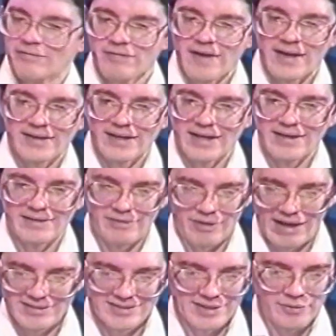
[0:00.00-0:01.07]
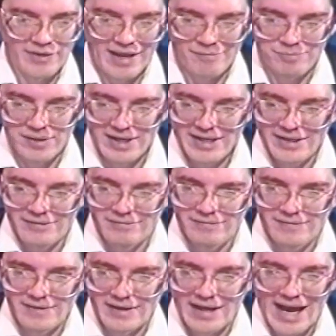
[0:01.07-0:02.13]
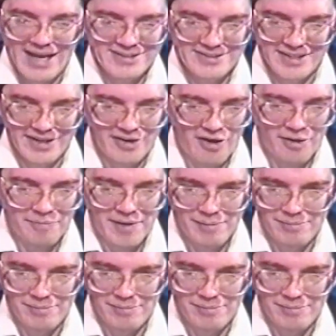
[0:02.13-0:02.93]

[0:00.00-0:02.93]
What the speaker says: In fact, I see we have plenty of ICR